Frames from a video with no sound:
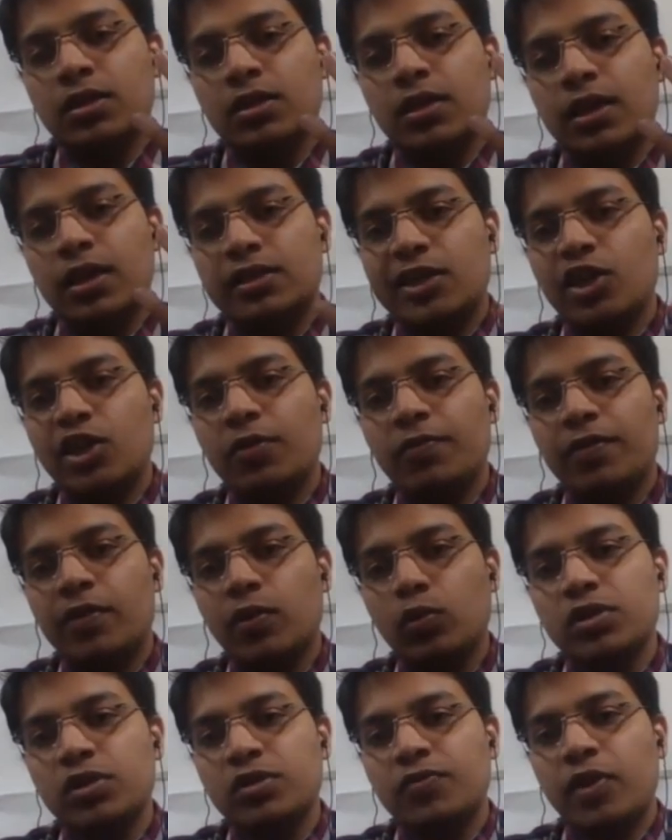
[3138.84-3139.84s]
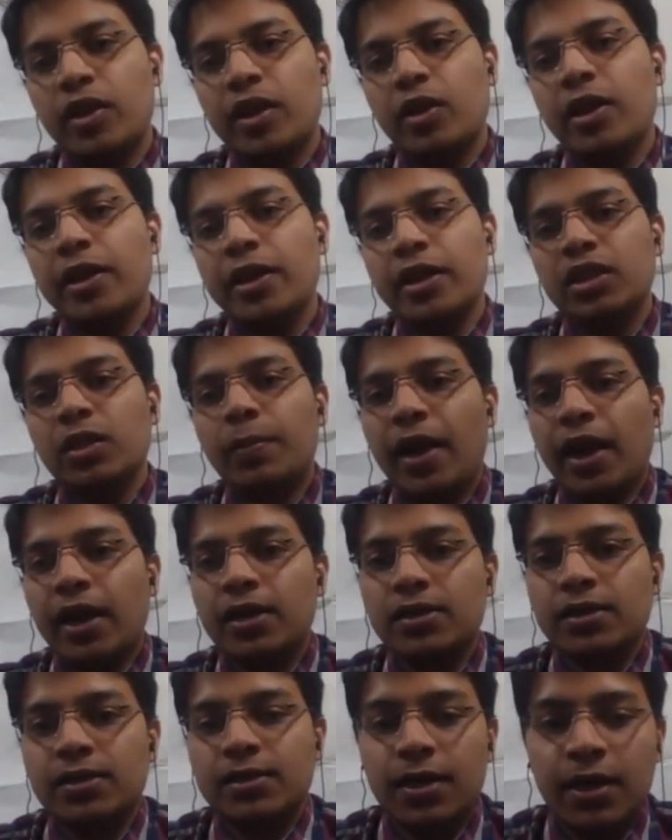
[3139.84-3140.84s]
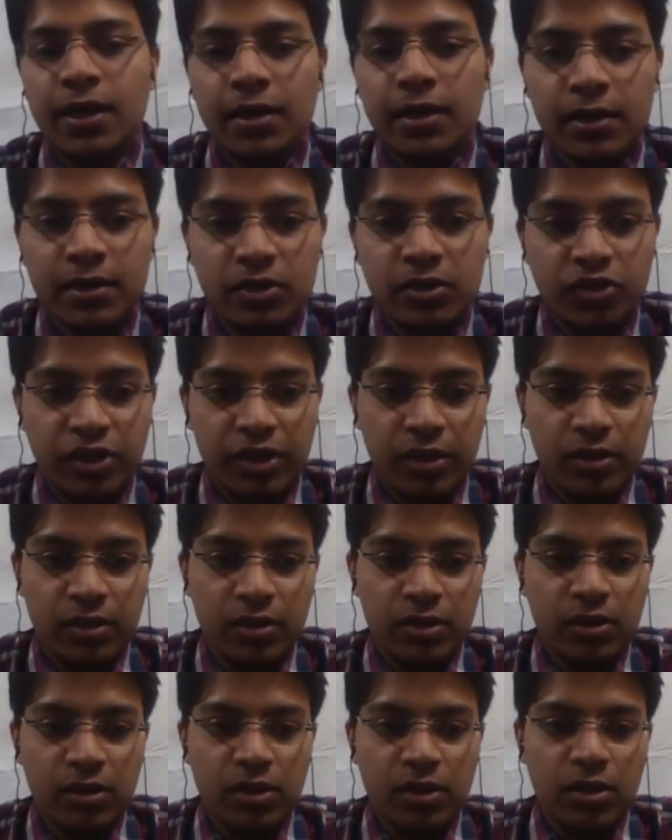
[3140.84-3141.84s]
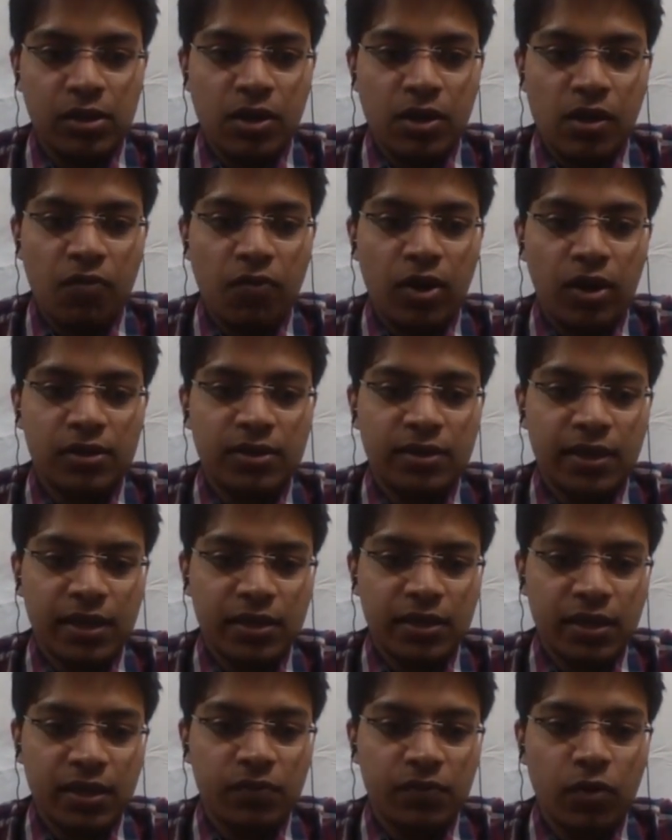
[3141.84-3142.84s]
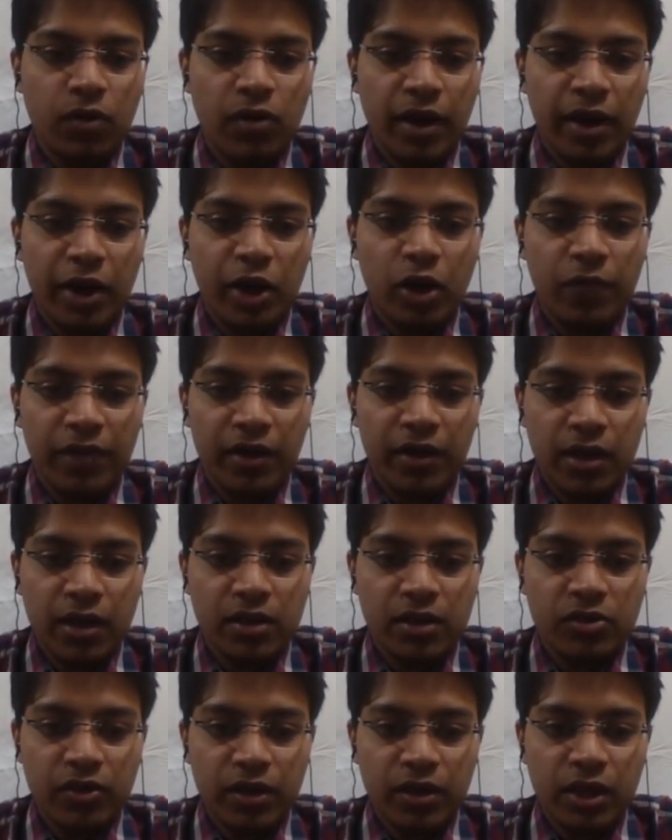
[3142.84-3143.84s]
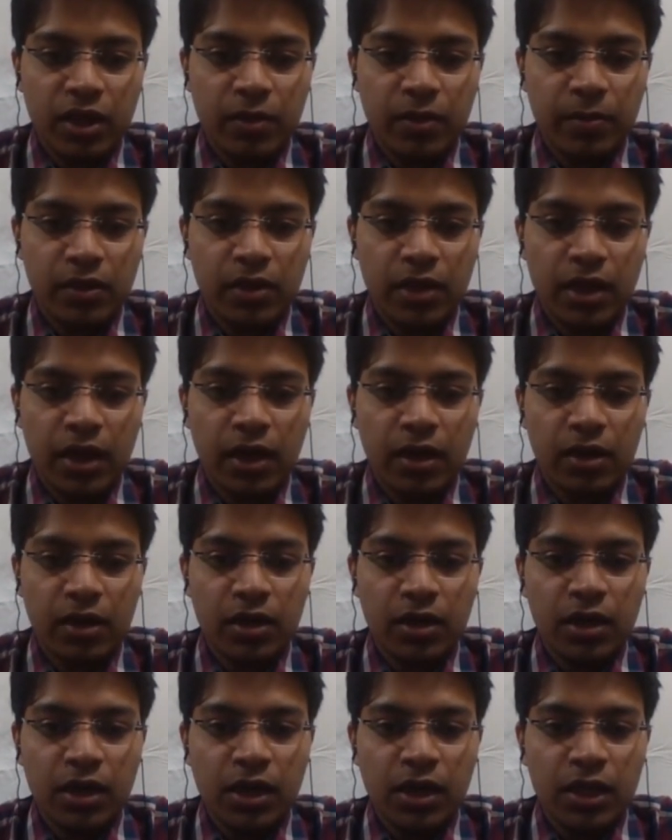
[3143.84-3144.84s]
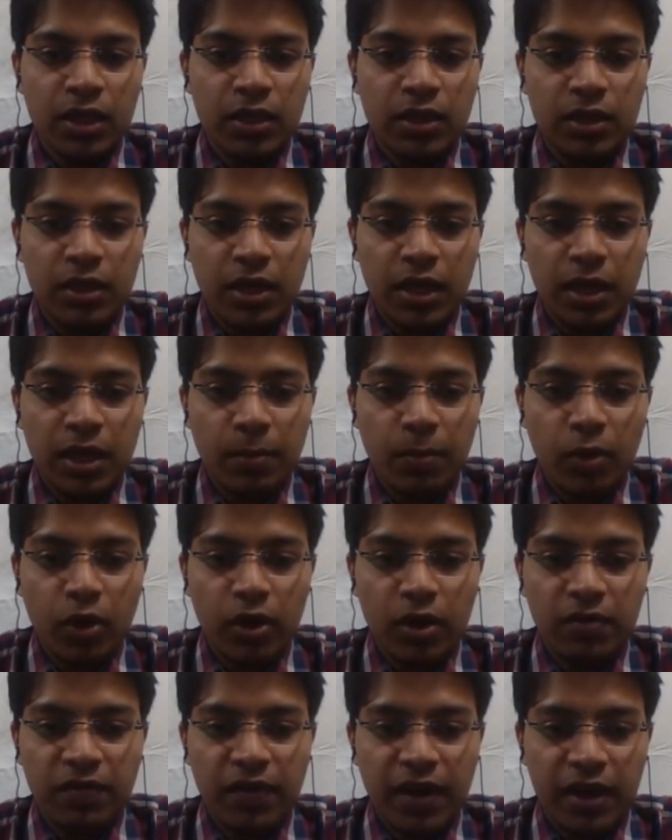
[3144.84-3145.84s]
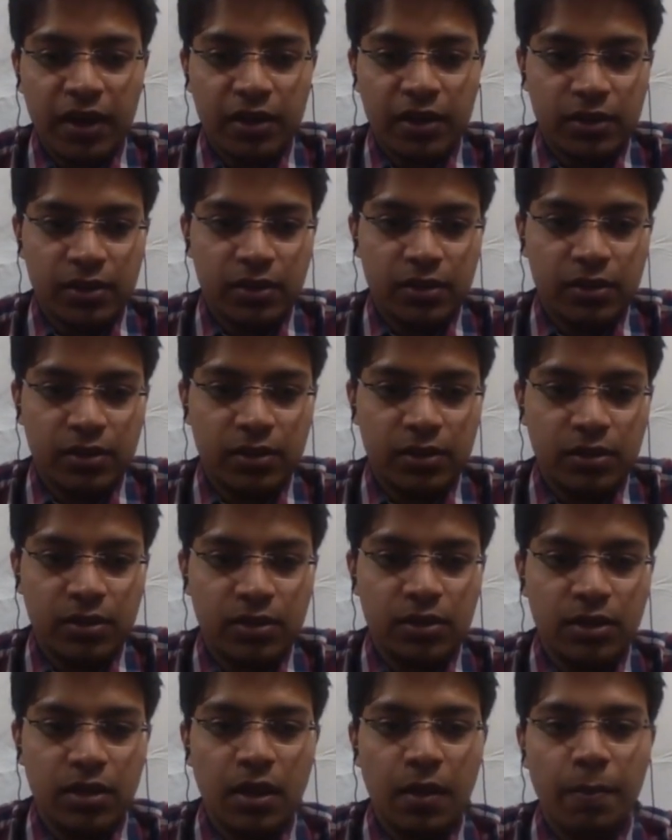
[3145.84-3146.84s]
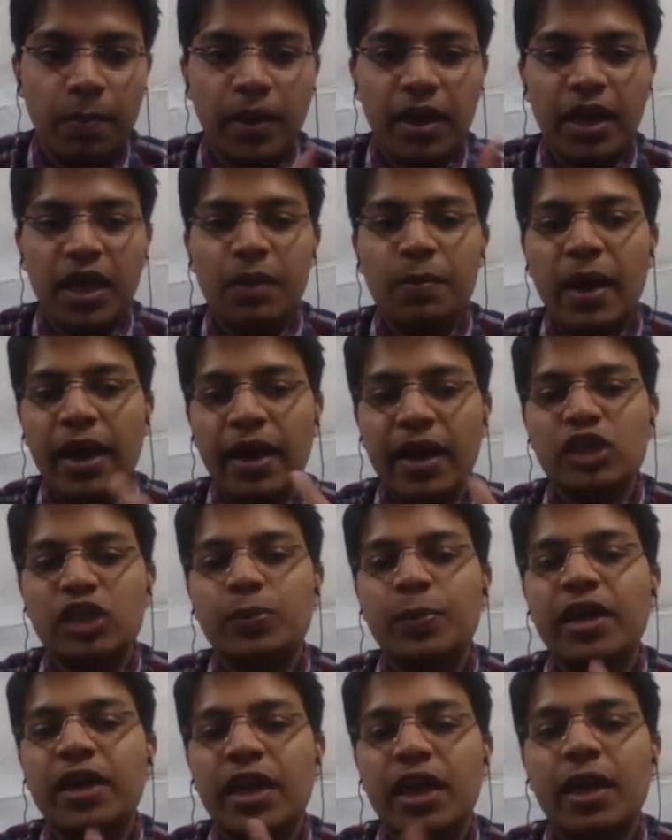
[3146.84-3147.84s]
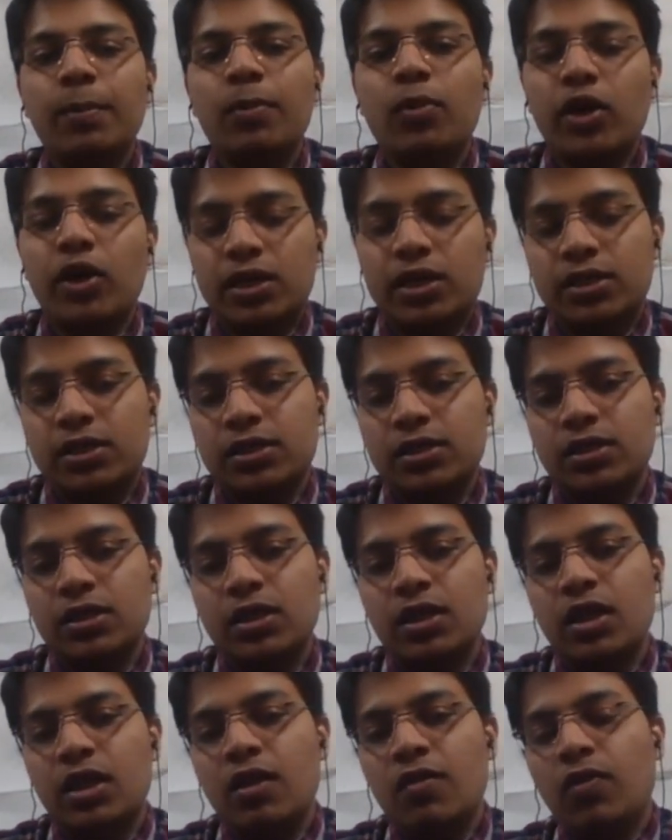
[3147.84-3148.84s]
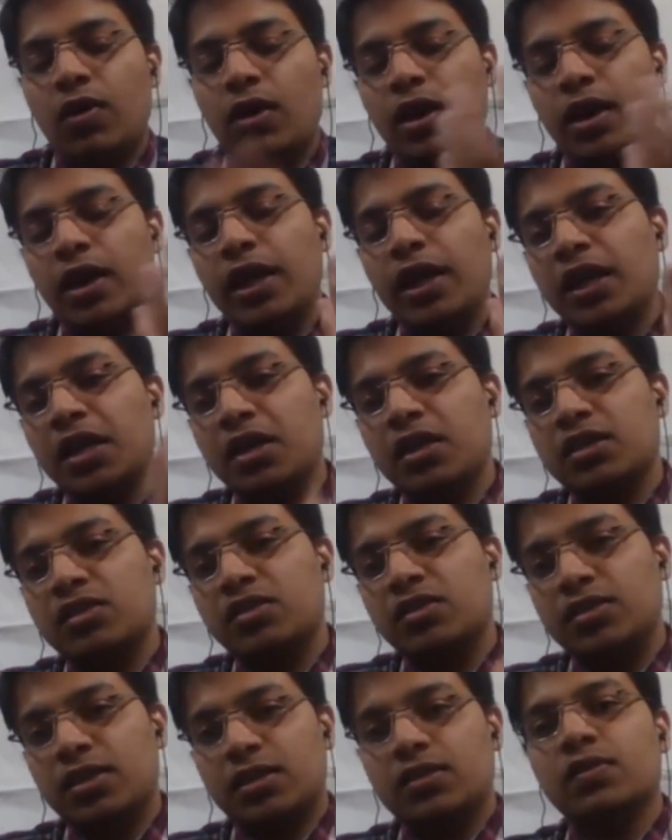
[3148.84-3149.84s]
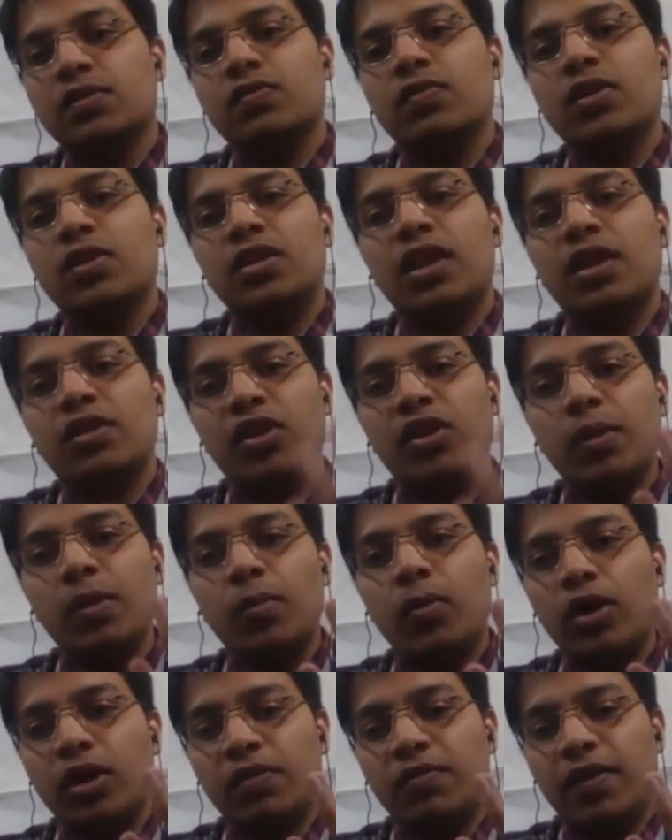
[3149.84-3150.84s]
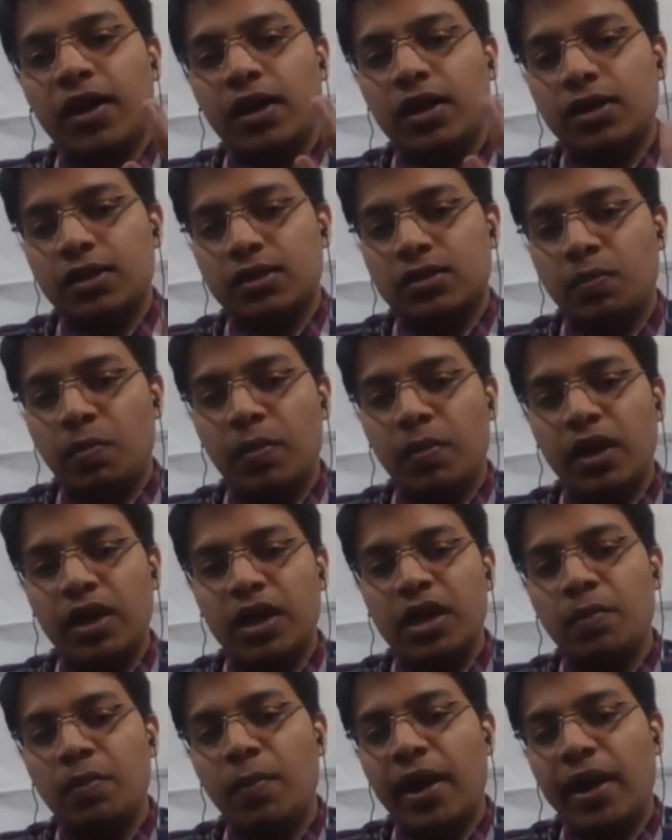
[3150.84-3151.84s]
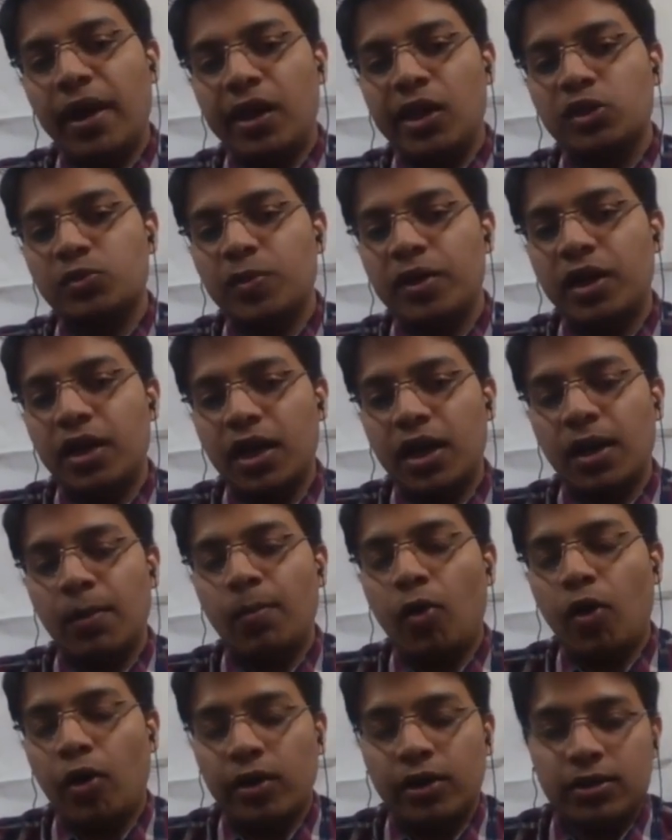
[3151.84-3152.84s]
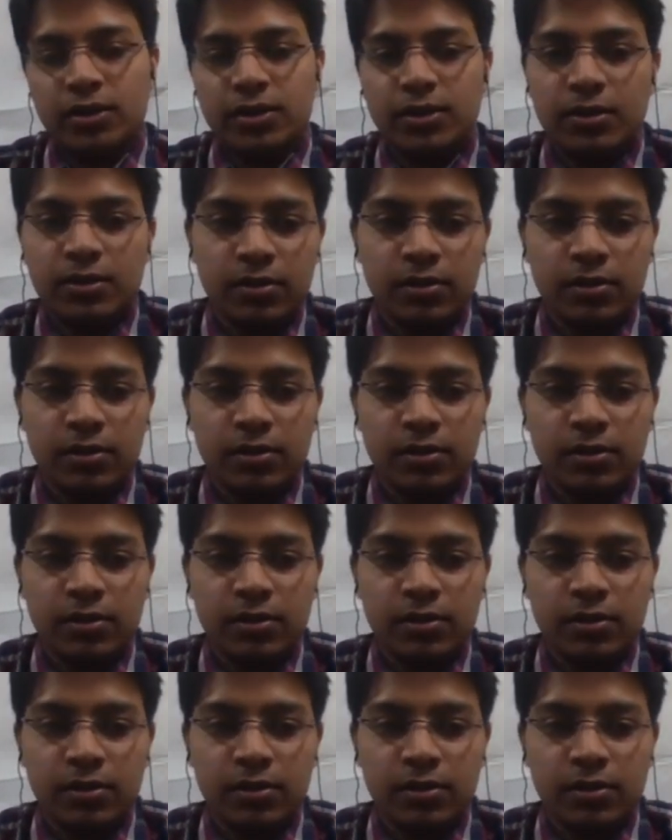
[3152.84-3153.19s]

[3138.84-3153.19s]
a set of rules for regulating the practices in an industry. For successful running of an industry, there are 3 important factors: money, management, and employees. For running an industry successfully, there are 3 important factors: money, management, and employees.